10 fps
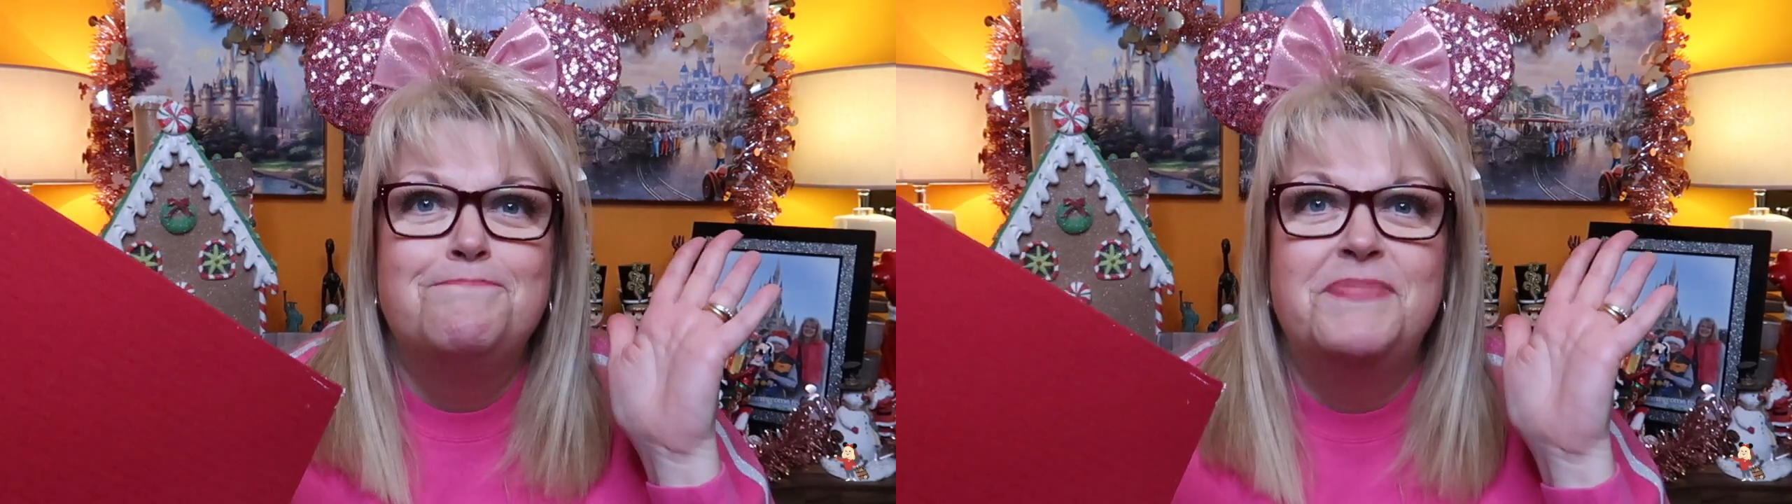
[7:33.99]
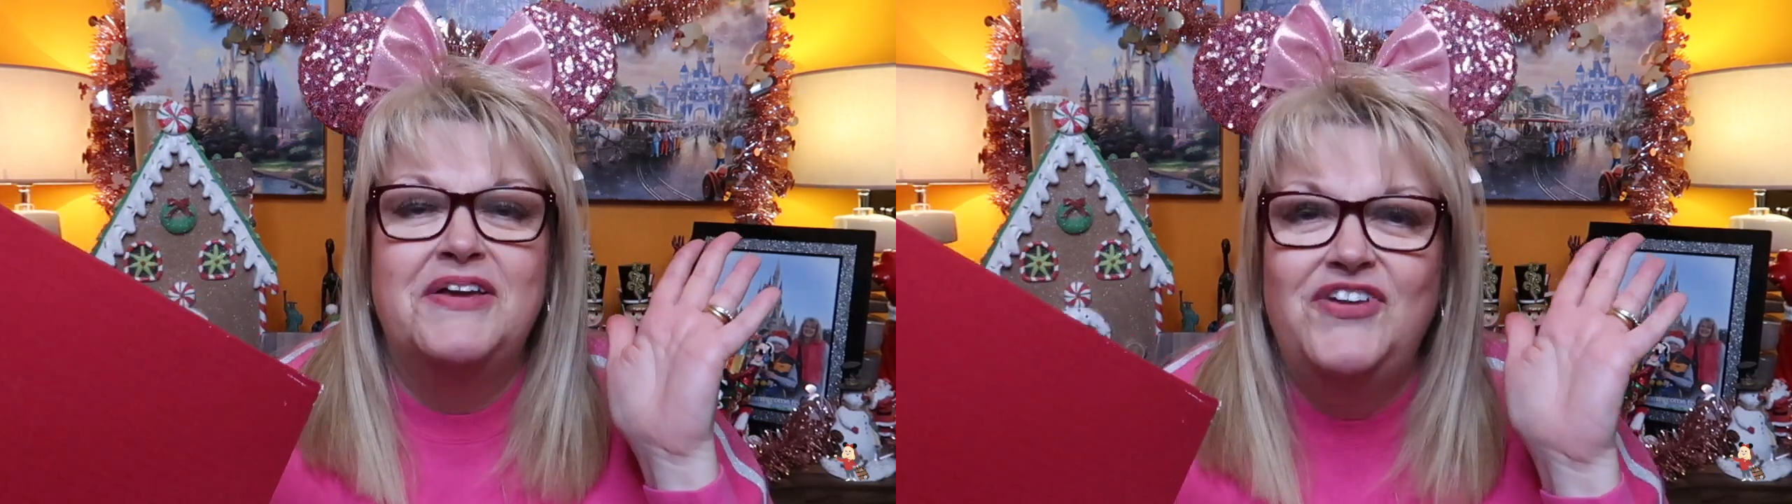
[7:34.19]

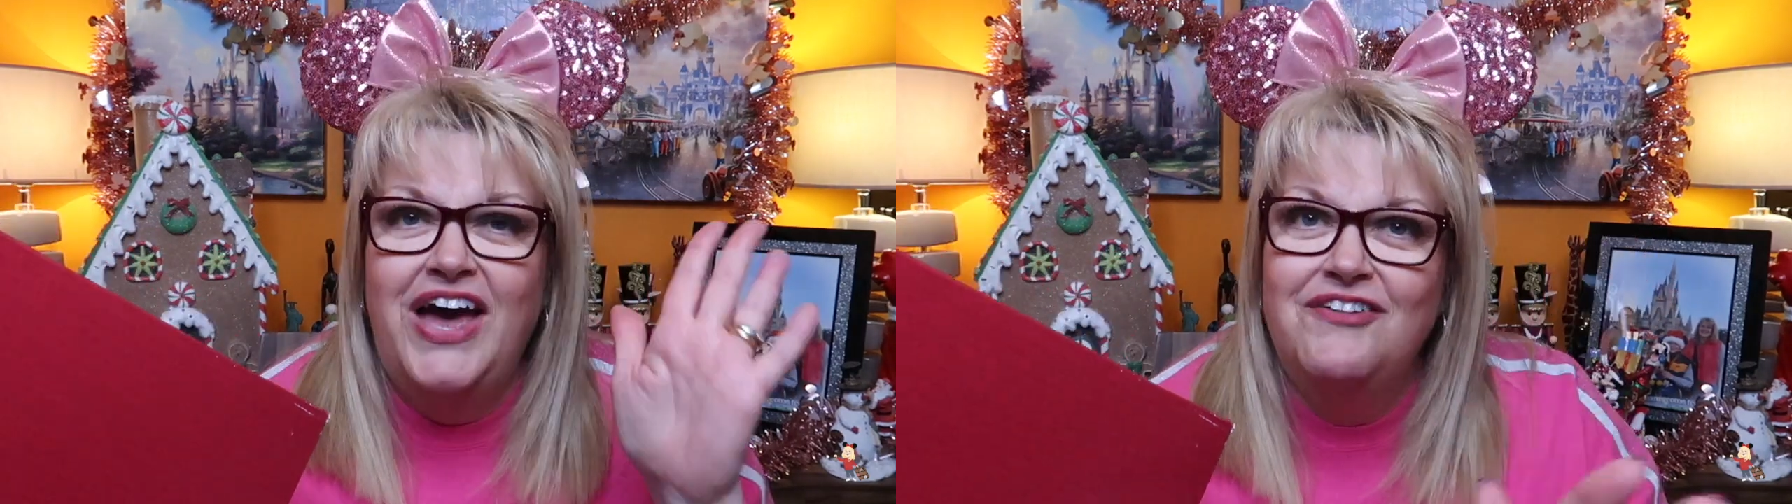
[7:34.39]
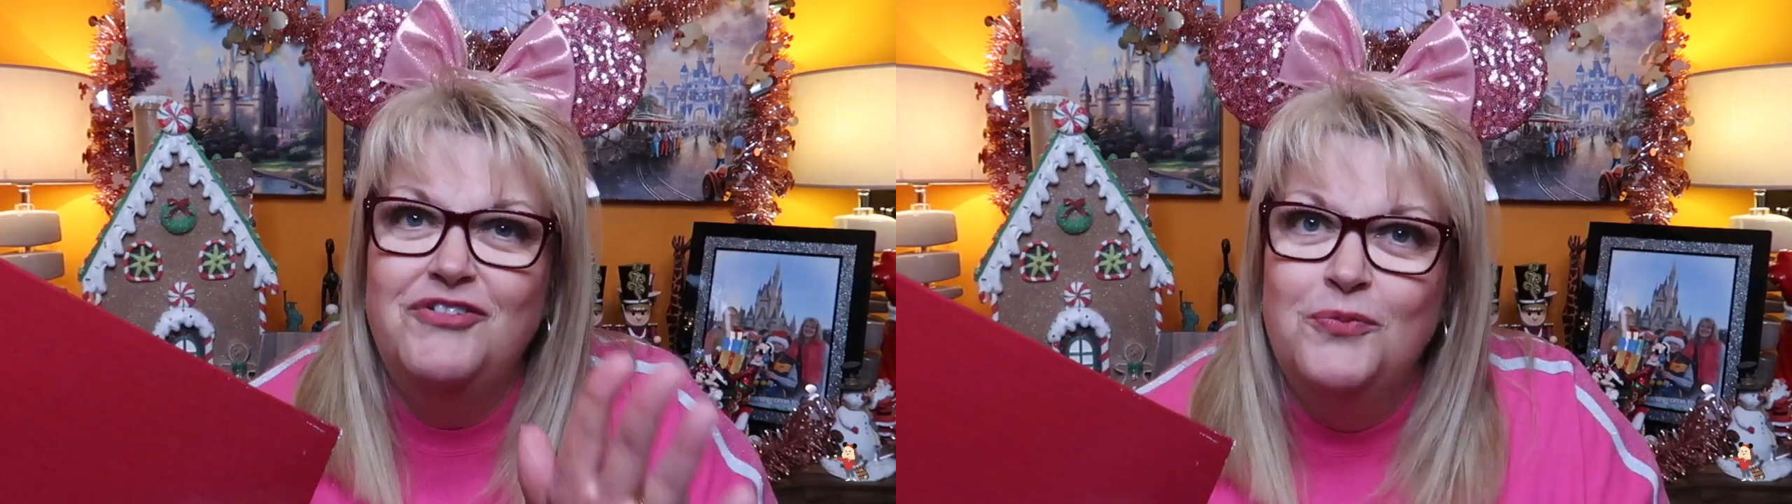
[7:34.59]
But if you
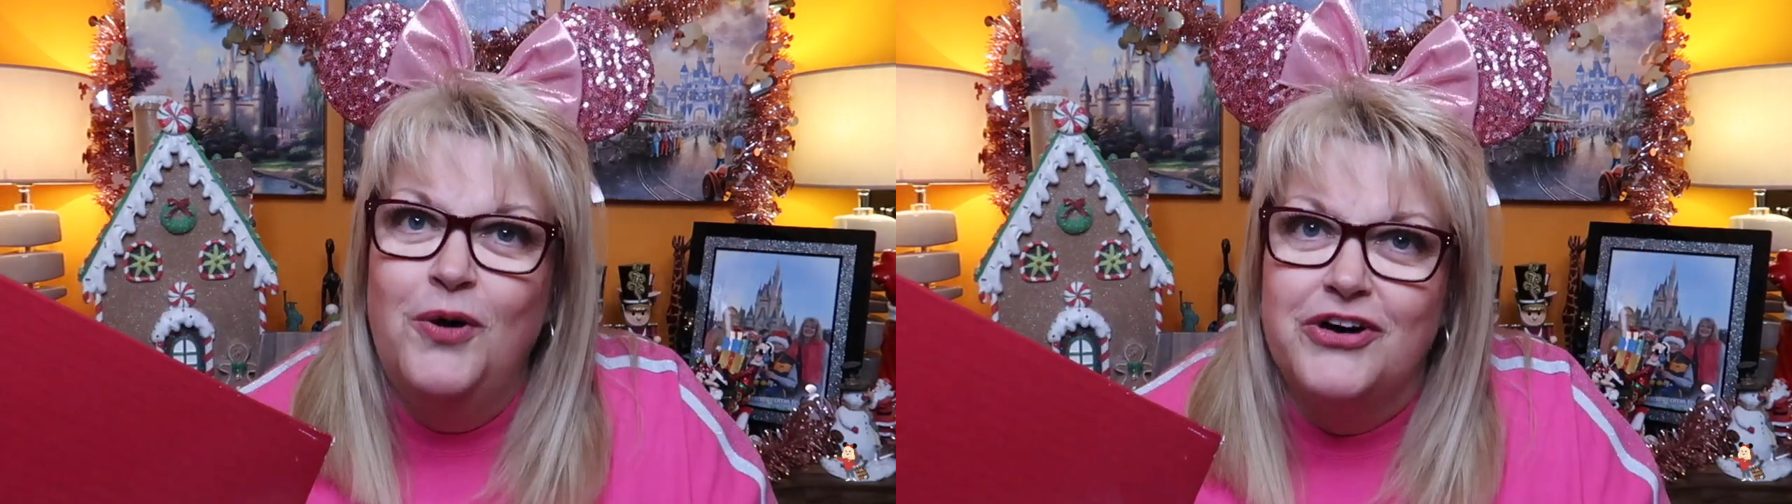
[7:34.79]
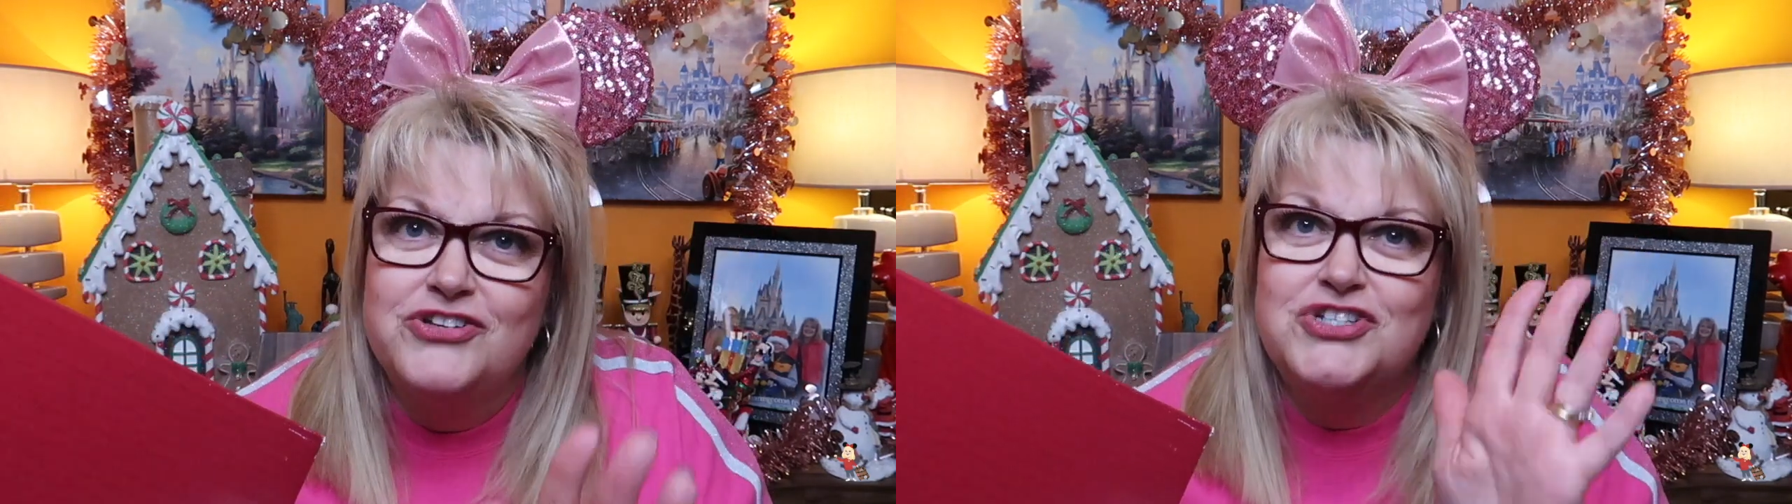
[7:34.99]
haven't
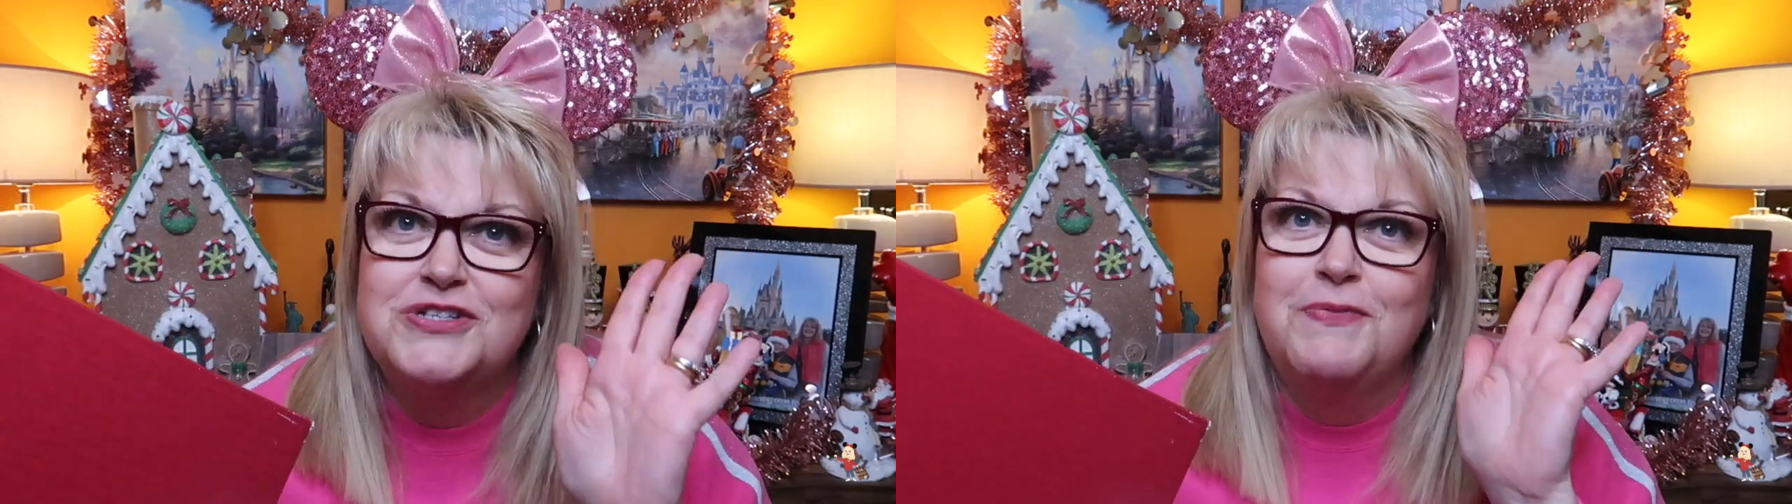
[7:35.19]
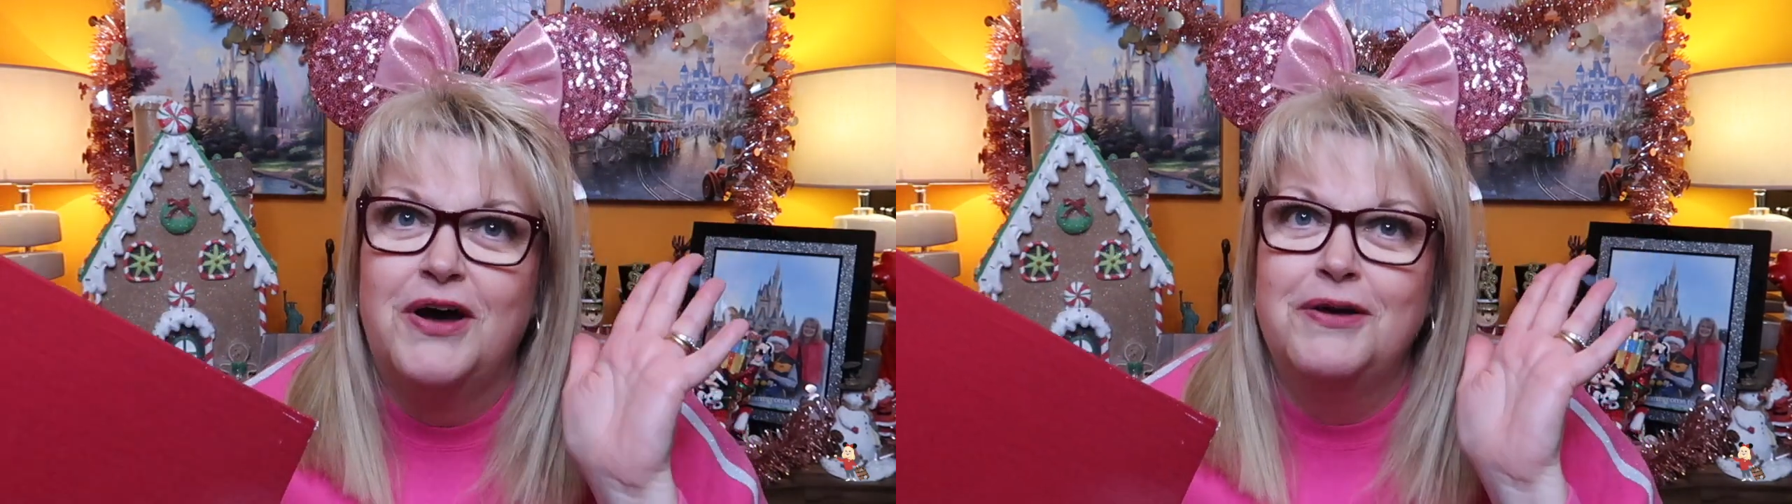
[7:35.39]
watched
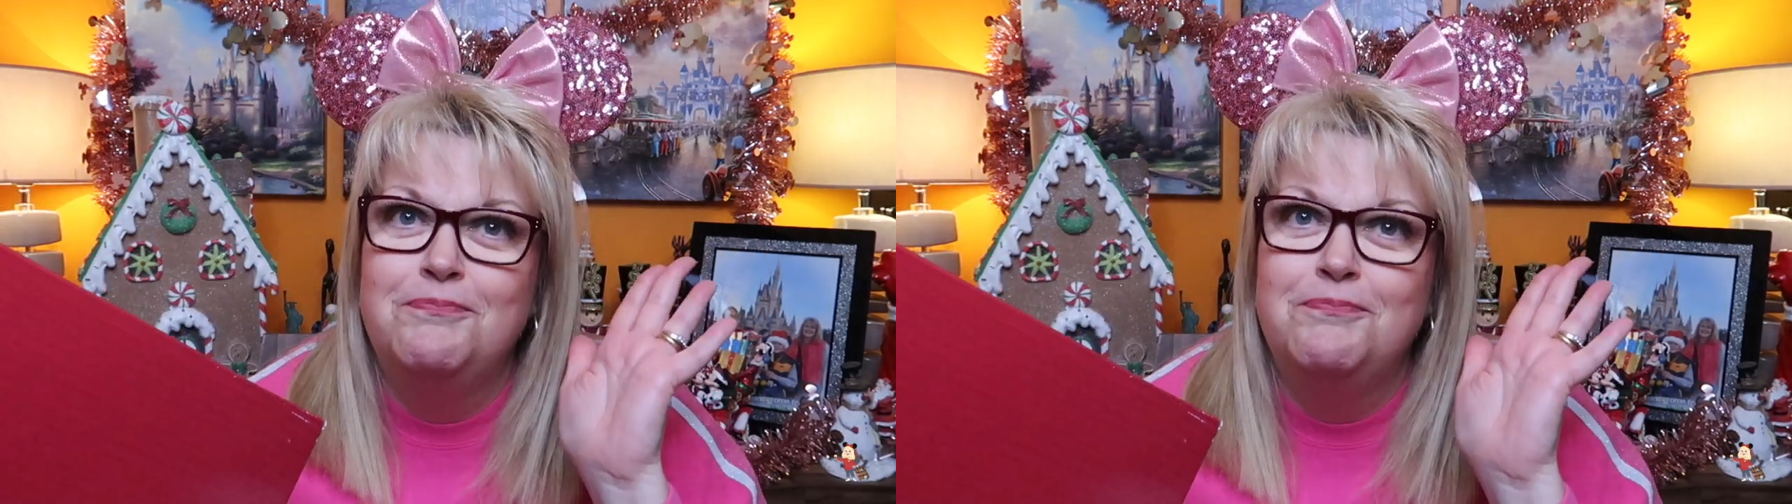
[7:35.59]
my